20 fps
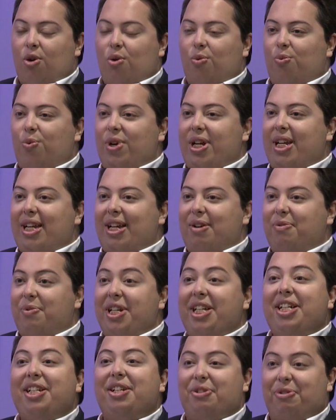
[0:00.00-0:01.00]
we, we
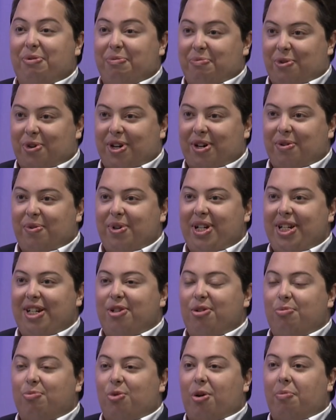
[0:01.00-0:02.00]
need to do more. We need
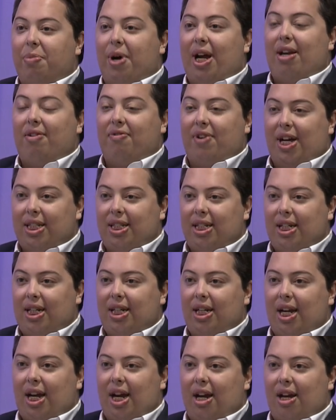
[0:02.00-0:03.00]
to do more by
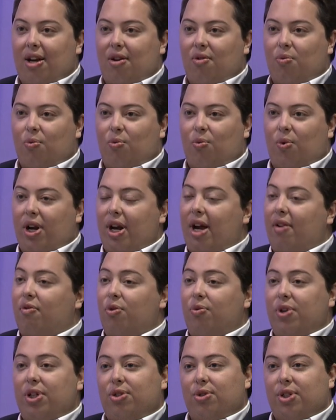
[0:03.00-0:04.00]
investing in whatever
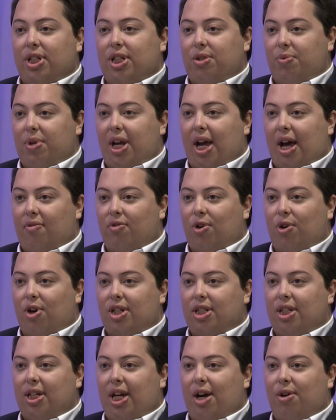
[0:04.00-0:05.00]
resources we have
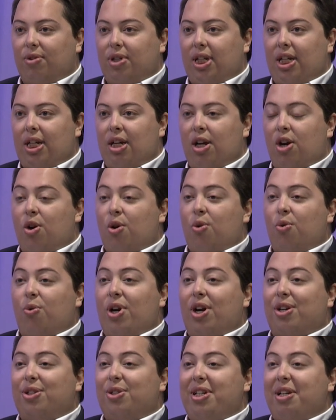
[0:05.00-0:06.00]
across the county.
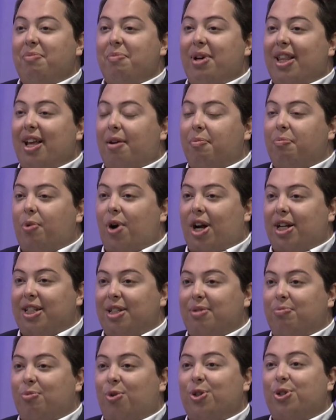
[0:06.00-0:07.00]
We also need to make that
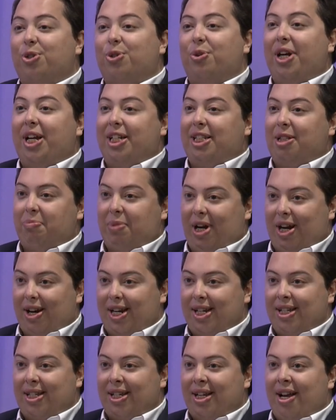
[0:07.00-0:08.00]
process more
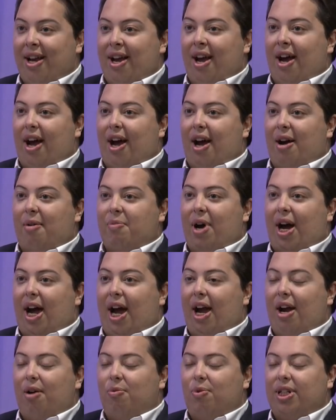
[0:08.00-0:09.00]
transparent. Um,
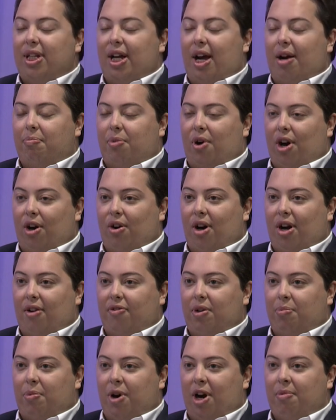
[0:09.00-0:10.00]
I was at
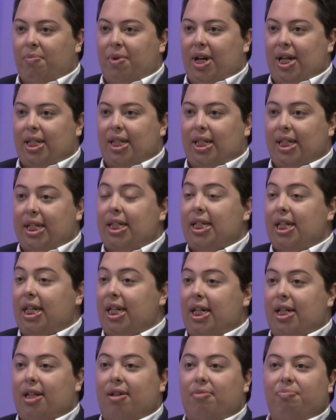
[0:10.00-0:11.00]
Barcroft Apartments
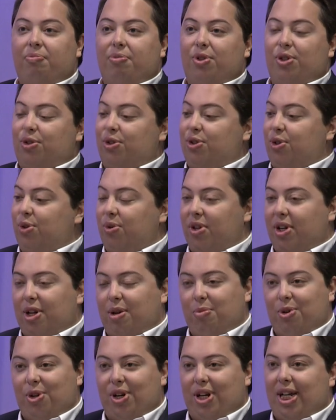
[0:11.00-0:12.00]
listening to the
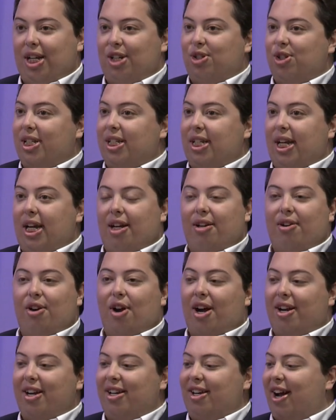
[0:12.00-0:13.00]
community, just
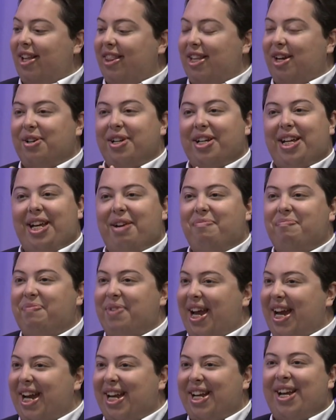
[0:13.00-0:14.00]
not, not there to
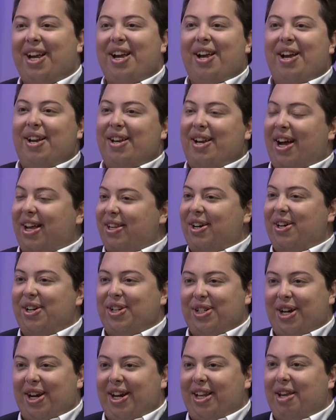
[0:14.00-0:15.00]
campaign, not there to
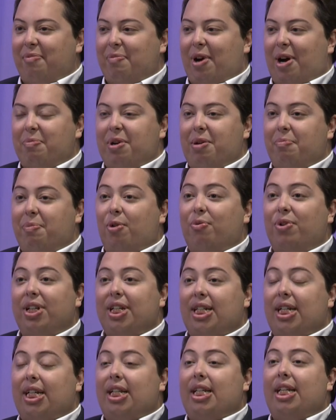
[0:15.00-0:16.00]
share anything about me, but
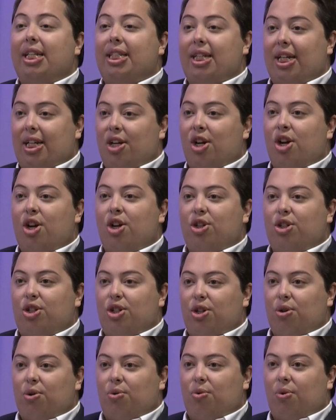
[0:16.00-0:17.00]
really to listen
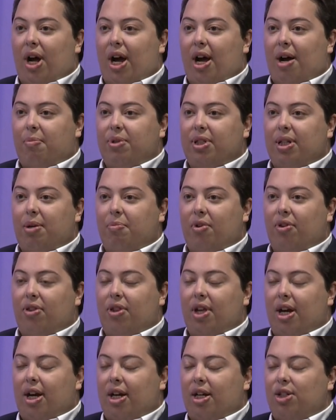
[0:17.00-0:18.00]
to um, some of
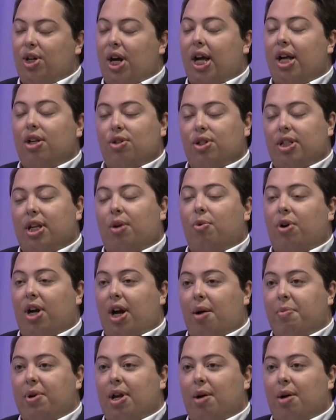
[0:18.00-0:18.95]
the challenges that were coming